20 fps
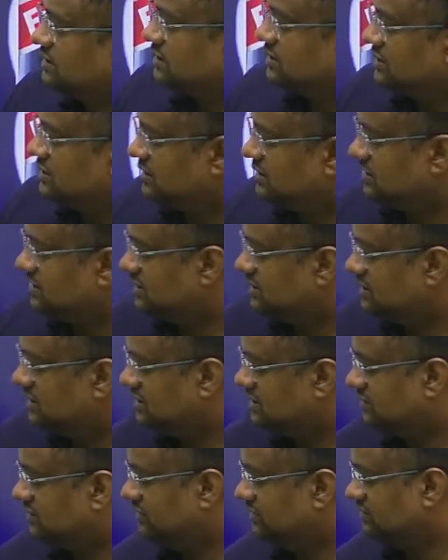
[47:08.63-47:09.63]

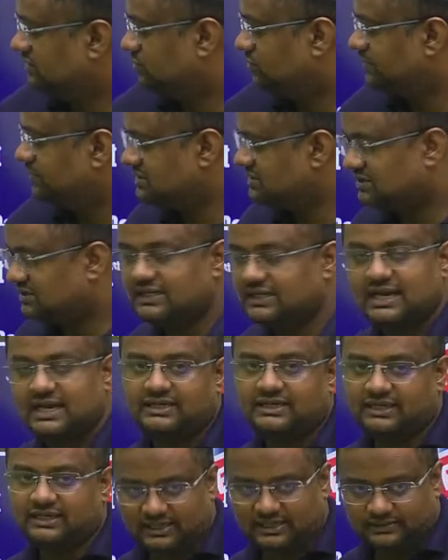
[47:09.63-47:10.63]
with rupees
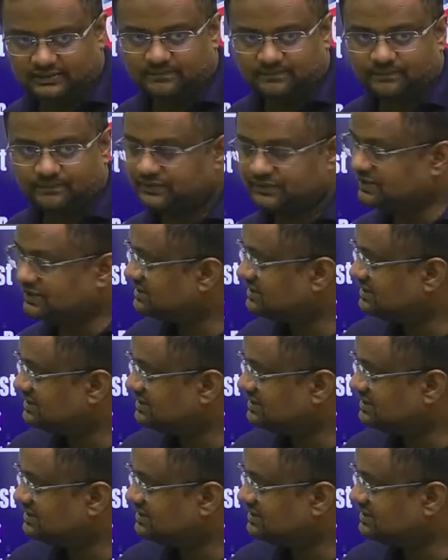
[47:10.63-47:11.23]
399. This is